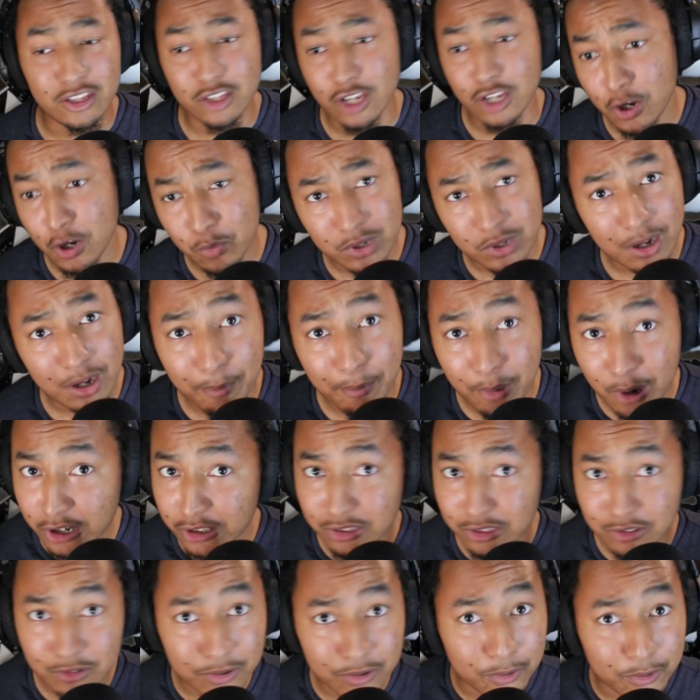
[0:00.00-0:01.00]
Y'all want a
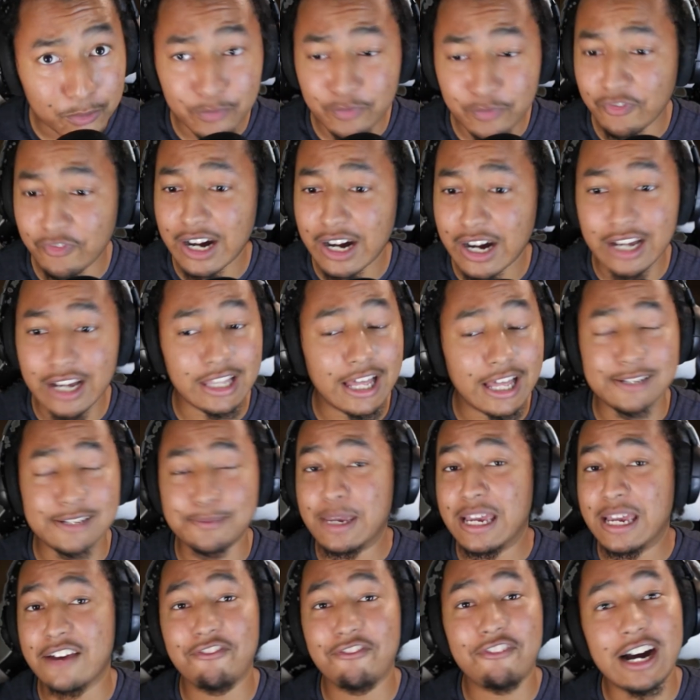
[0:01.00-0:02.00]
part through? Five light,
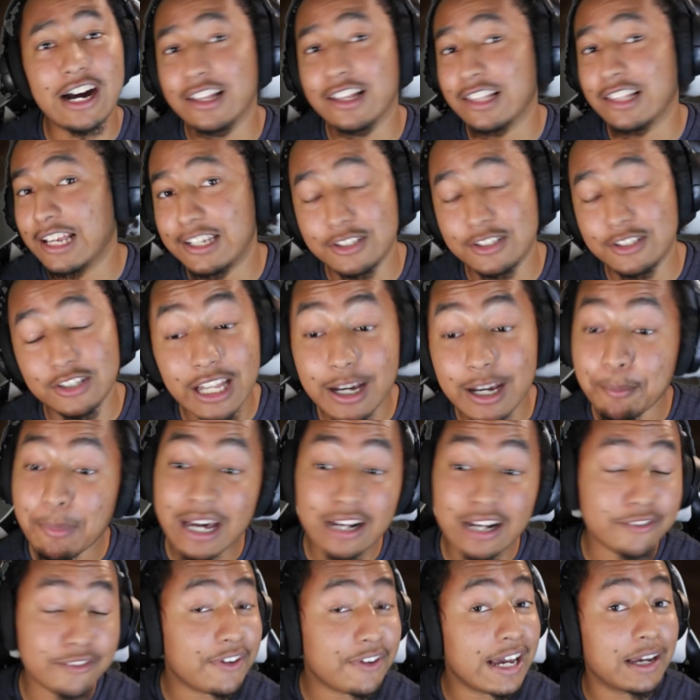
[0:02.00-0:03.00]
man. Five light. Not
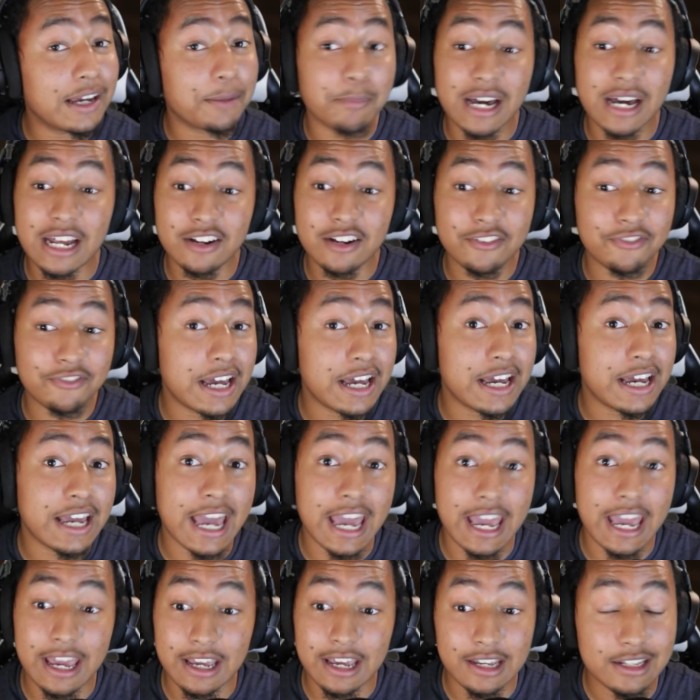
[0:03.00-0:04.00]
matter of fact, matter of fact,
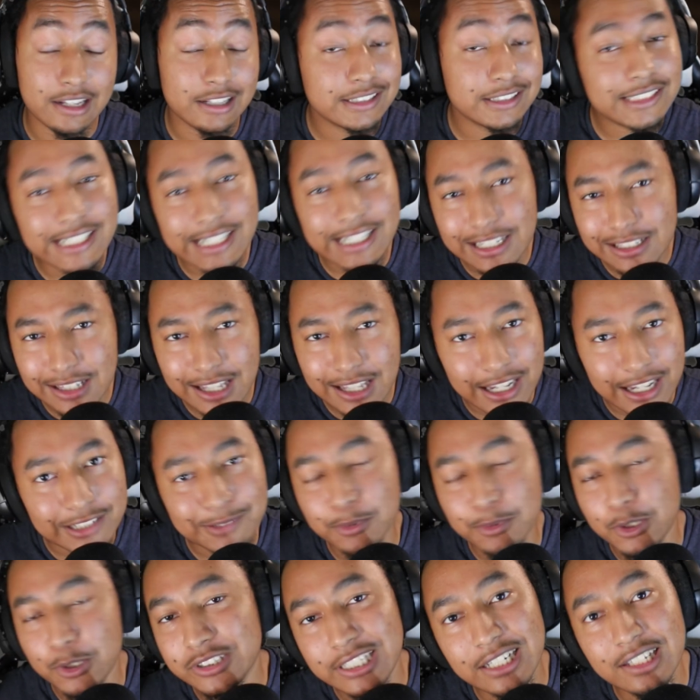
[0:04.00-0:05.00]
hey, ten lights,
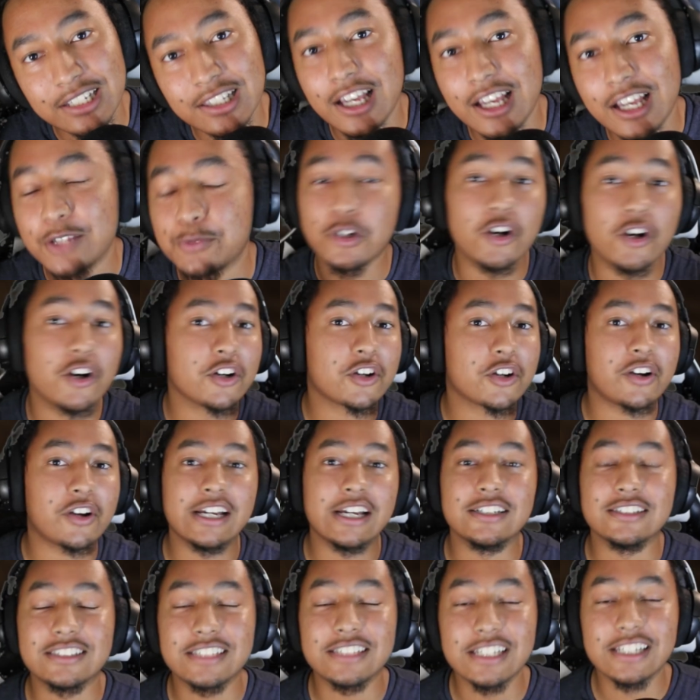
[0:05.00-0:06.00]
bro. Ten lights. We going
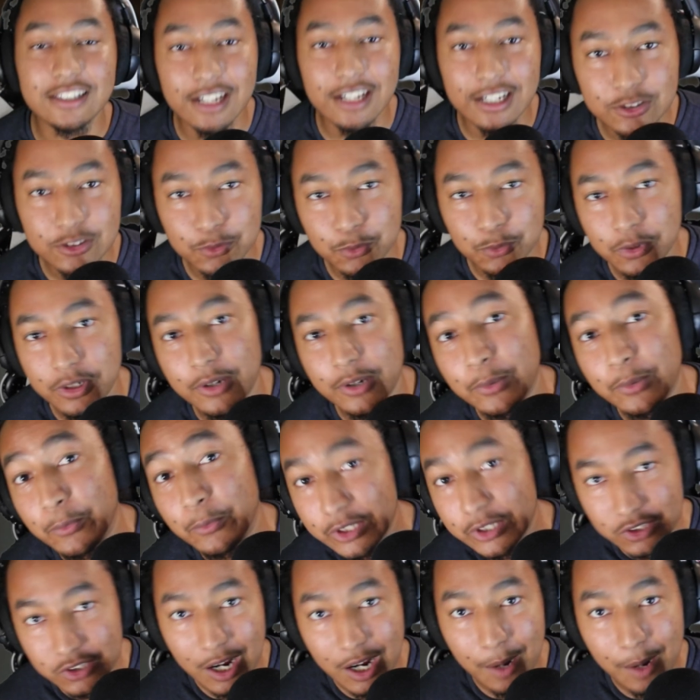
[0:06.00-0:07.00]
crazy. Ten lights. We
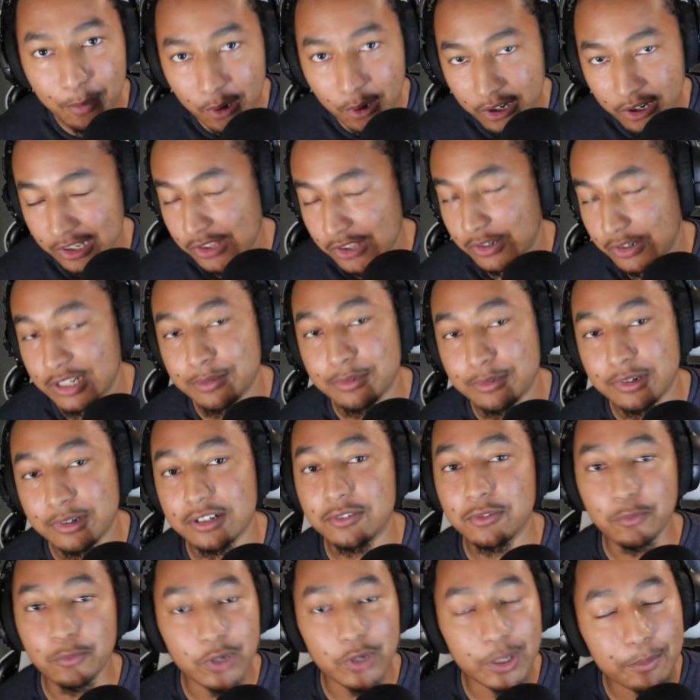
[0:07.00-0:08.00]
drop part three, bro.
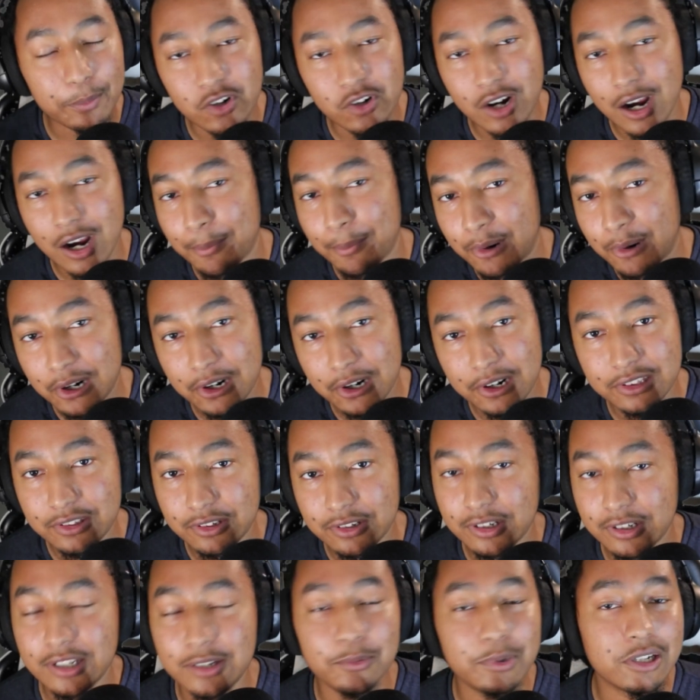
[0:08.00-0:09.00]
We drop part
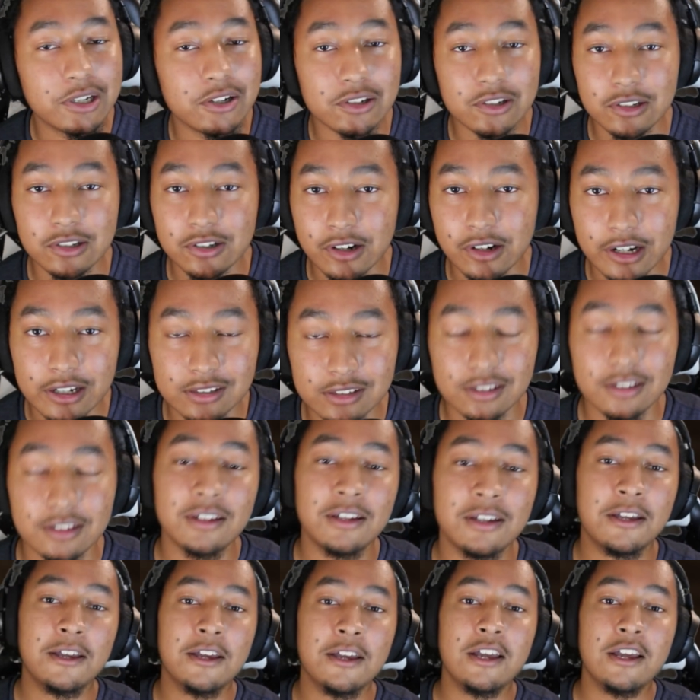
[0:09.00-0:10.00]
three. We gonna go crazy.
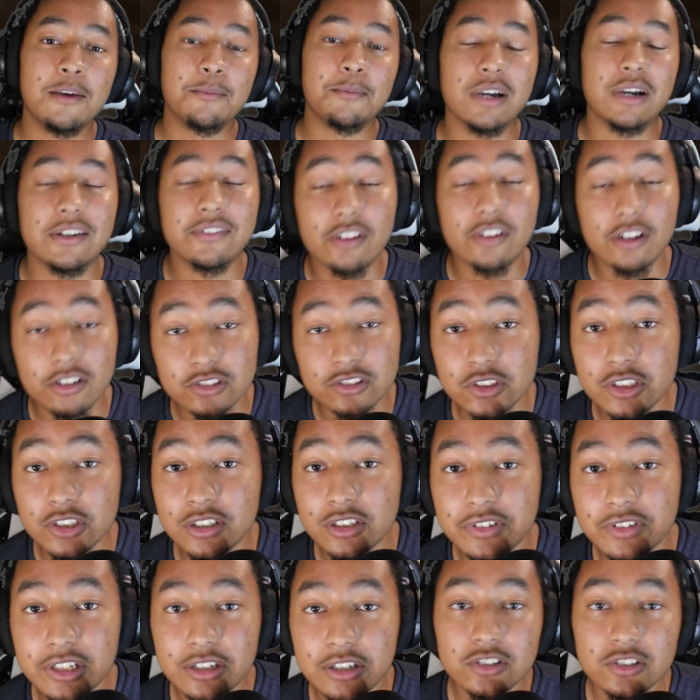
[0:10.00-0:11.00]
But if y'all enjoyed the
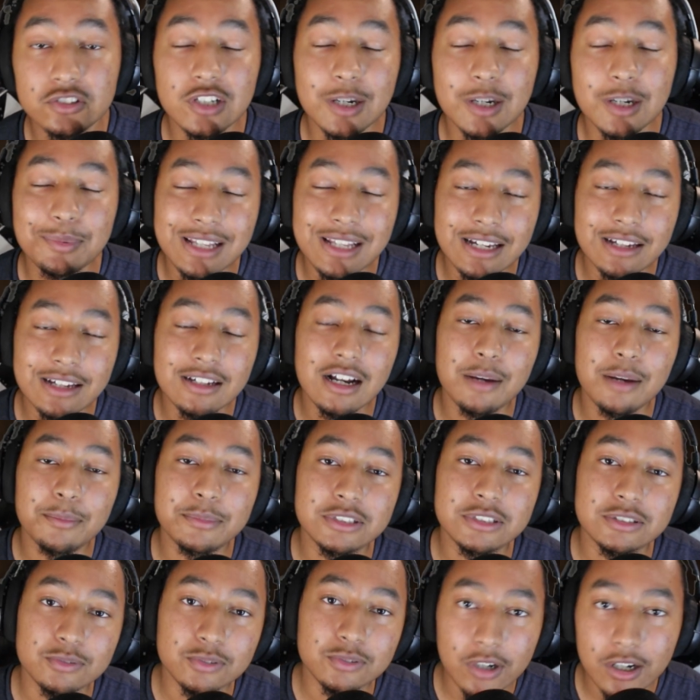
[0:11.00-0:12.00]
video, drop a like,
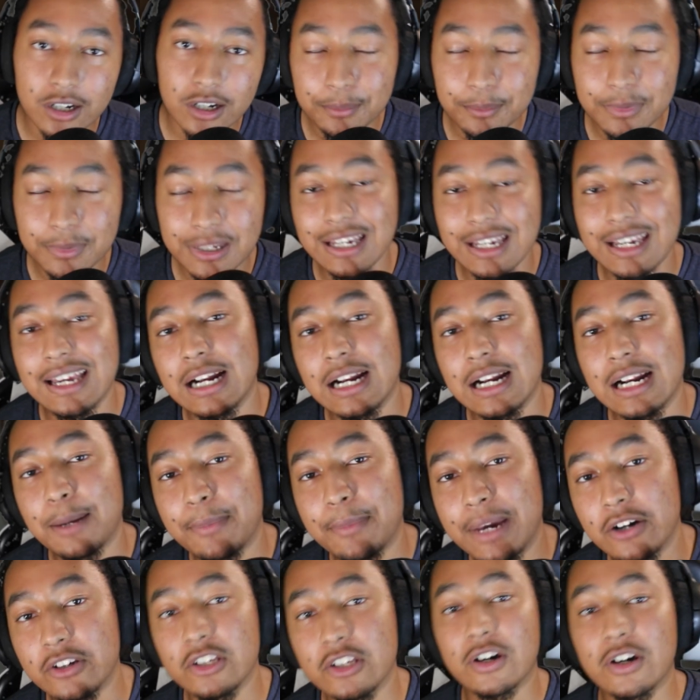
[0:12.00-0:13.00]
comment, subscribe, man. And I'm
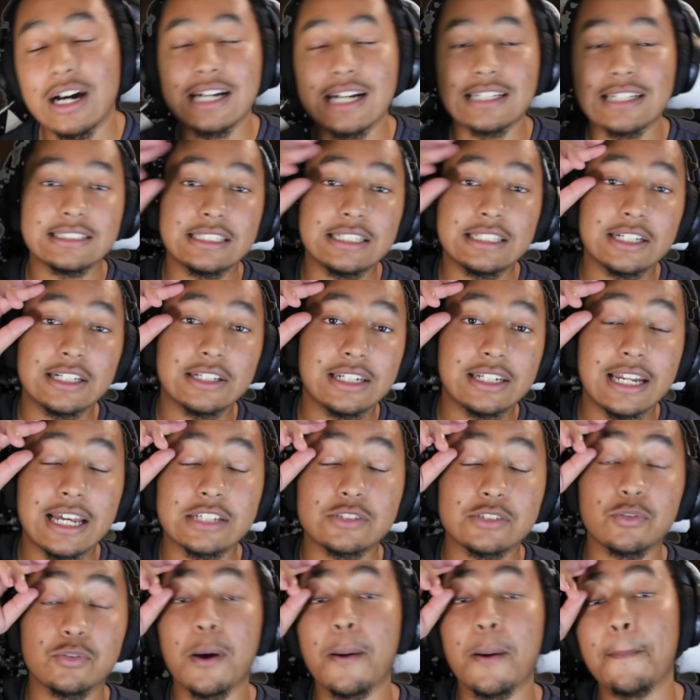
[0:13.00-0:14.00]
out, y'all. I'll see y'all in the
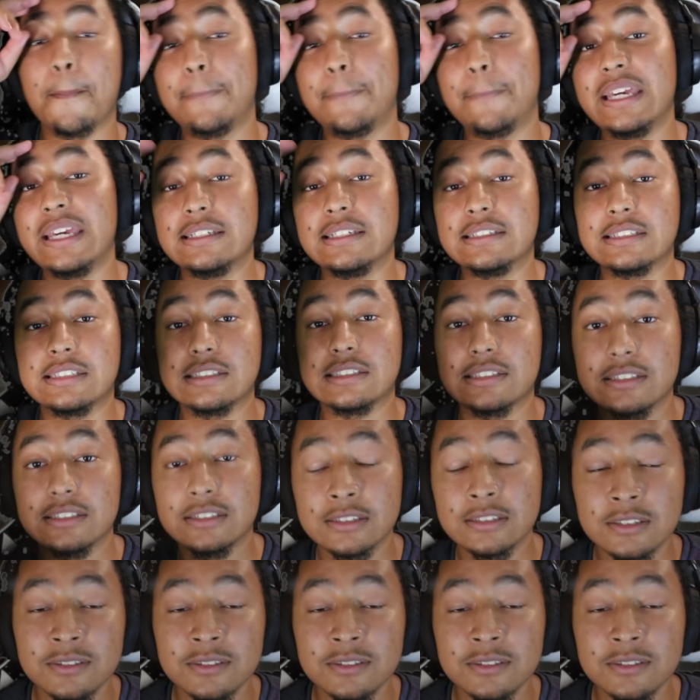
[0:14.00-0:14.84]
next one. Peace.